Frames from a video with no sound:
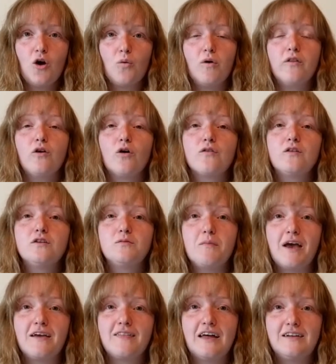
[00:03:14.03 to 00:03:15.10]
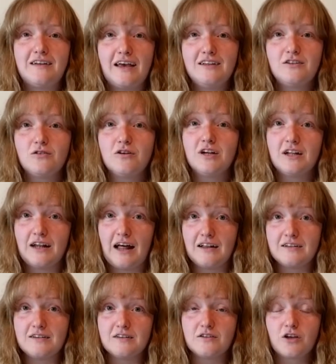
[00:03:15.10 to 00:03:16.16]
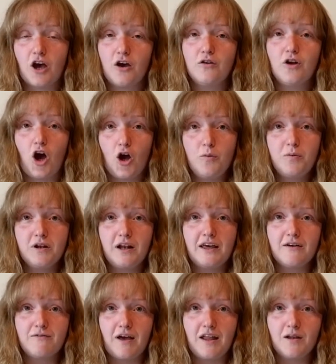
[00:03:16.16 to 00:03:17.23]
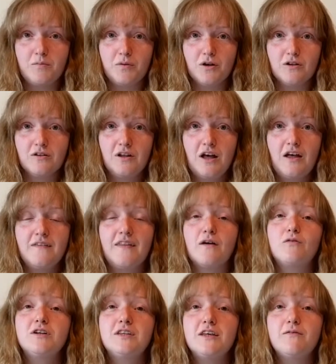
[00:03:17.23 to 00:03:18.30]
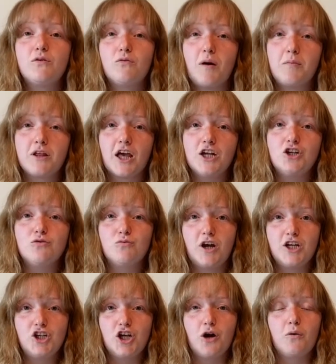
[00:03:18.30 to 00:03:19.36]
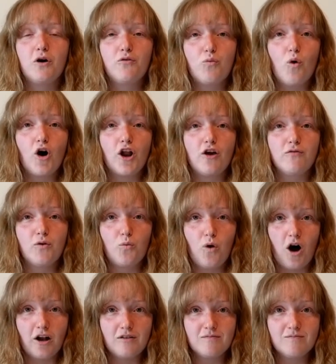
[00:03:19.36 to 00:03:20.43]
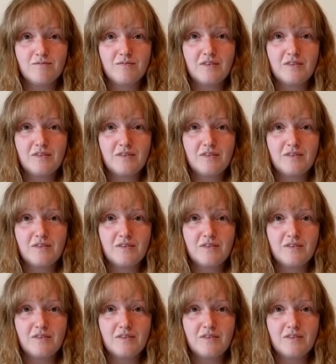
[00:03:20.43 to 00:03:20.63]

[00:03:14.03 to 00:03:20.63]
When the authors make their data and analysis code openly available, they'll receive a replication ratio of 1/1.